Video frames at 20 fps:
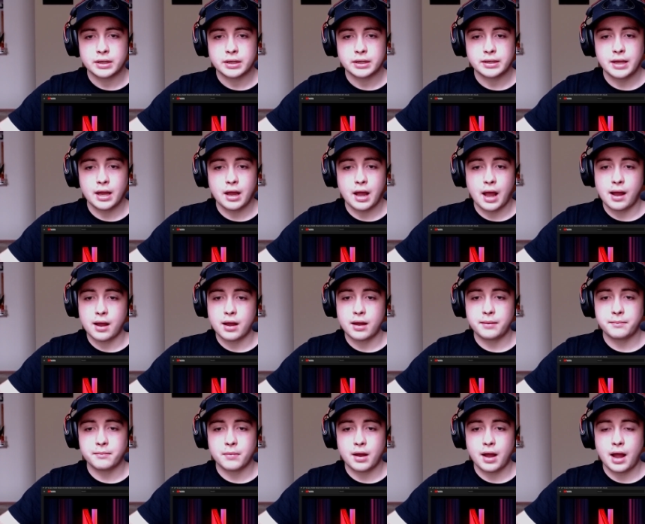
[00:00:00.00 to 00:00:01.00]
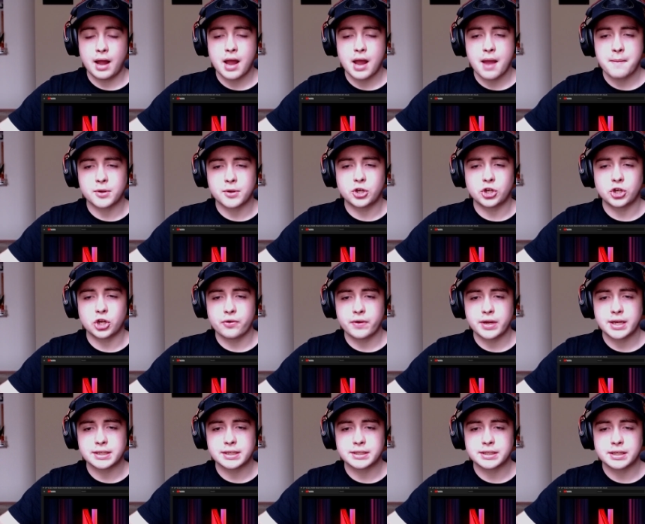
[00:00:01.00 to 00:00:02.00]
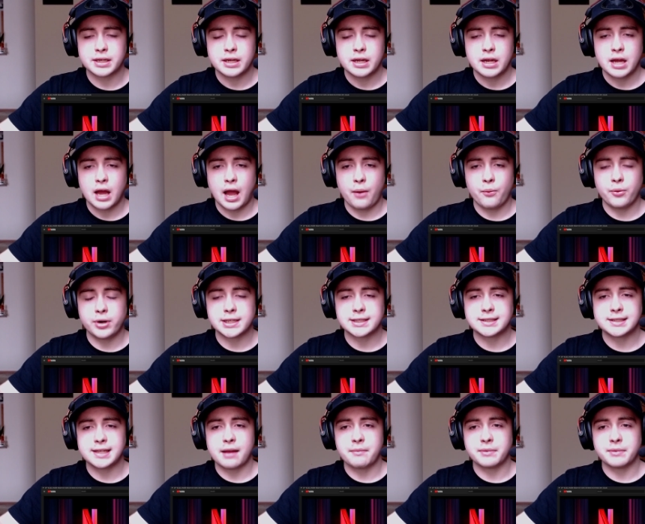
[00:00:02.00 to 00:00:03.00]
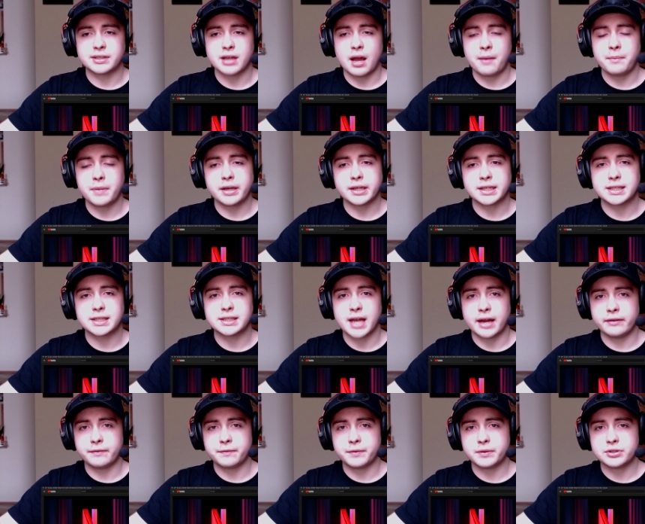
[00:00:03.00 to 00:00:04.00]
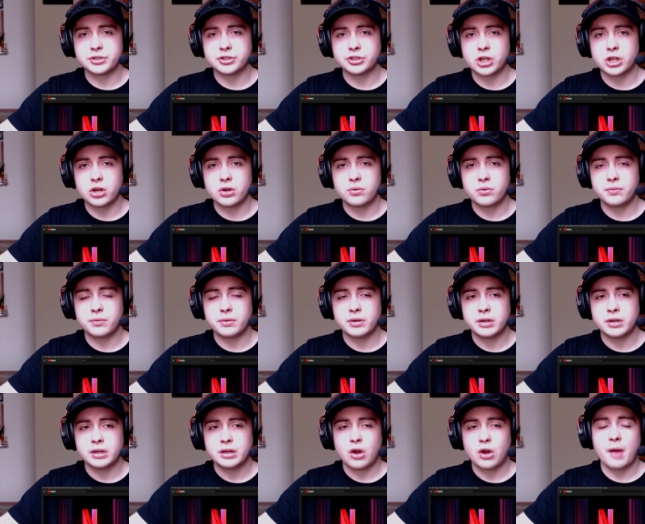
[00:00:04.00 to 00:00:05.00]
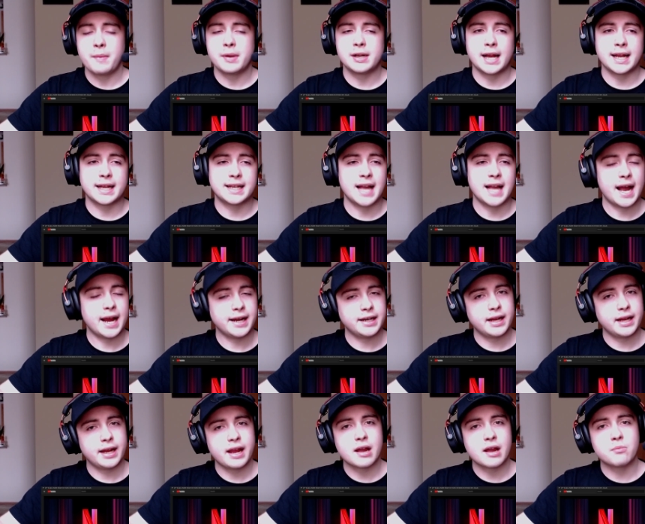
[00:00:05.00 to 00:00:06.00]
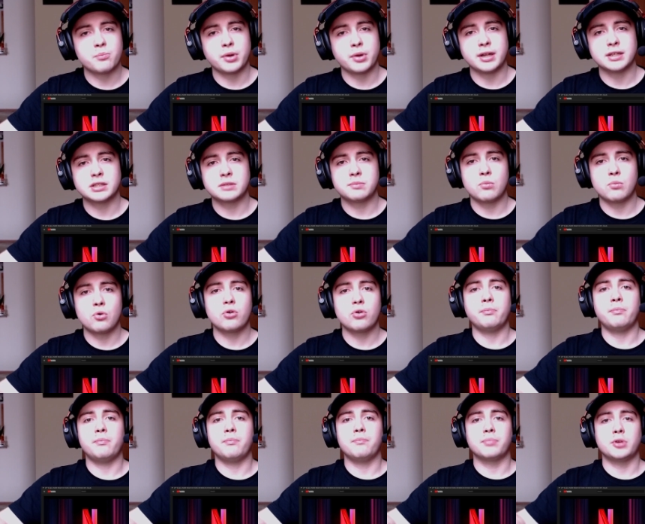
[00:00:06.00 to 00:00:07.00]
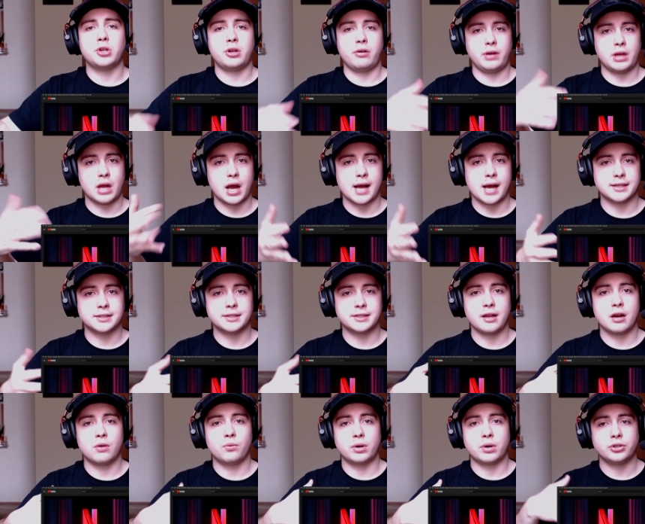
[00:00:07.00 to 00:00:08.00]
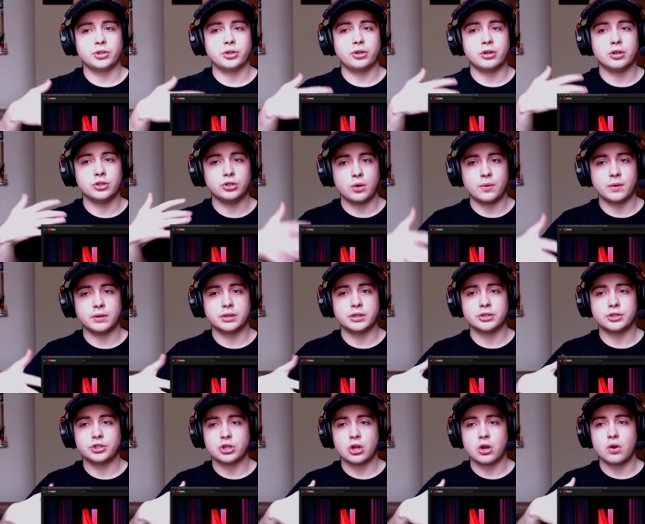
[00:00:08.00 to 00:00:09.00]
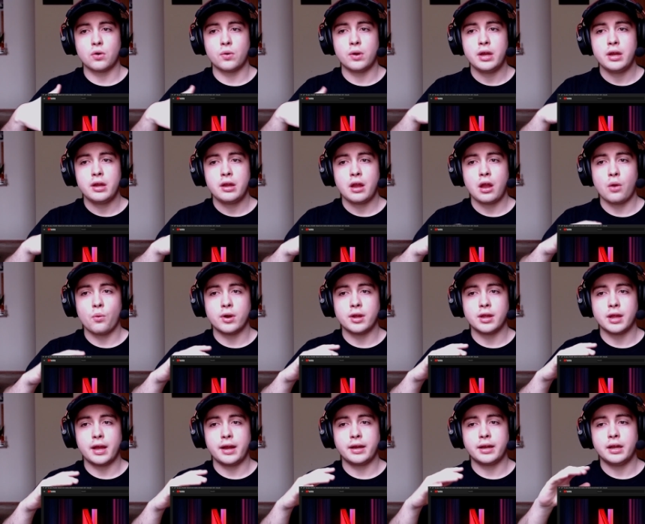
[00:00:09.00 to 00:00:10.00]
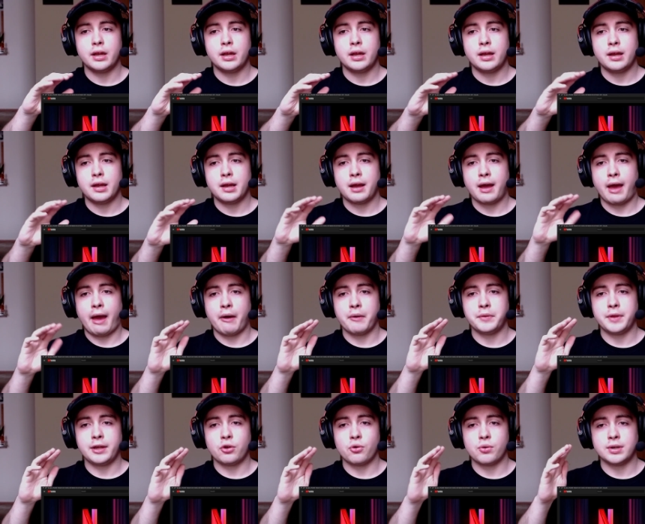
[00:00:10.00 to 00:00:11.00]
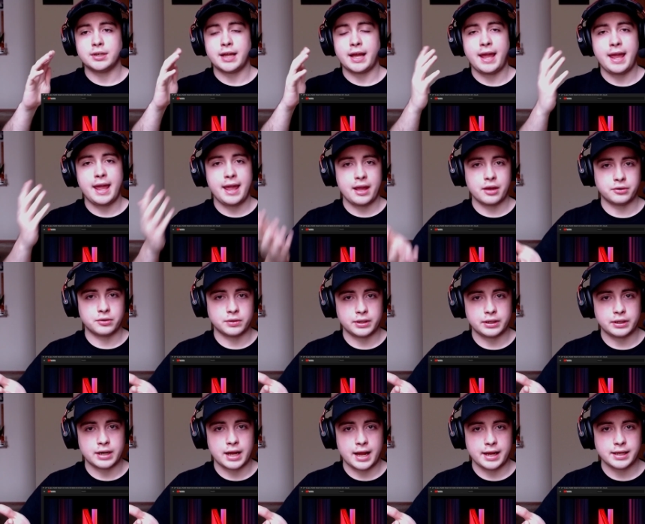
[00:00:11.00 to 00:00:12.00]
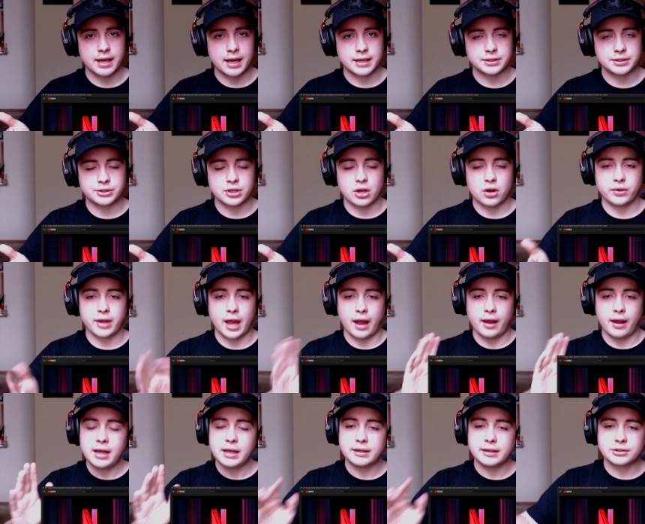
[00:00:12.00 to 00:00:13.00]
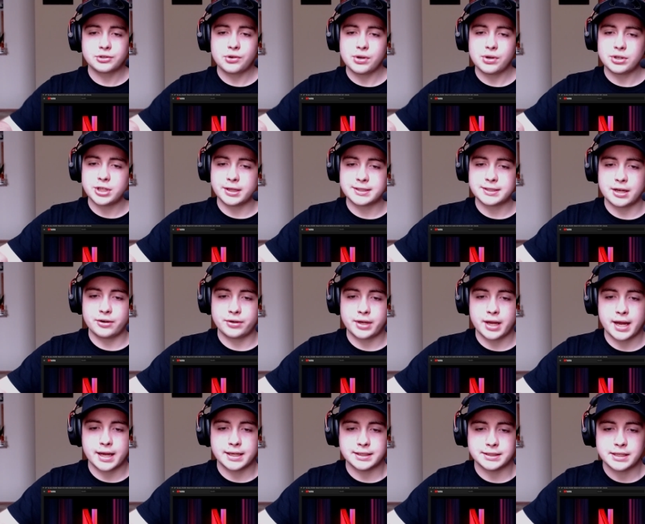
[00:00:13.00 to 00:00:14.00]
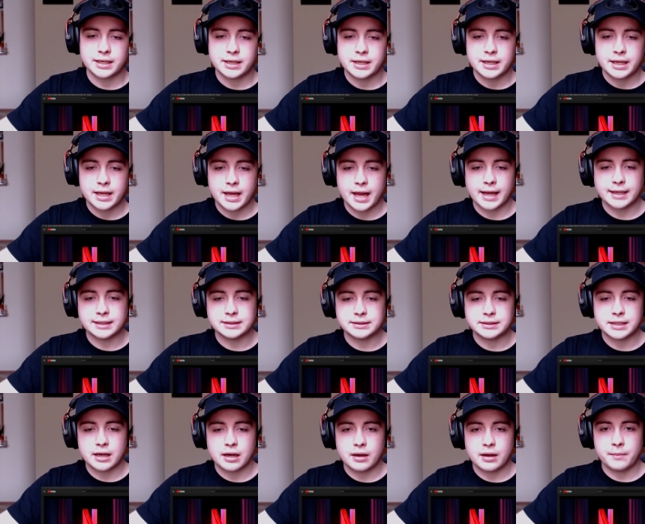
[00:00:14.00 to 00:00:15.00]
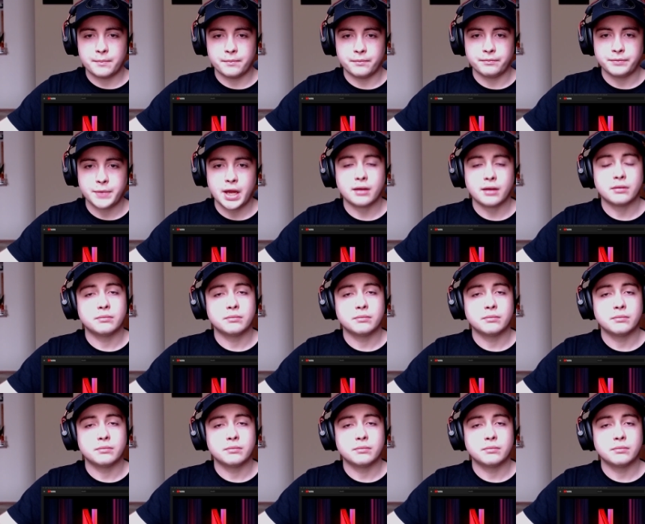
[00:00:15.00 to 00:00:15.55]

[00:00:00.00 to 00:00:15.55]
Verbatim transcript: yeah, I, I'm i am curious. I wouldn't say I'm ex- I'm not excited for this show. I mean, I kind of am, but it's more curiosity on what they're gonna do with this show and what like how they're going to handle it. I guess. So yeah, let's go and check this out, guys. And um, yeah,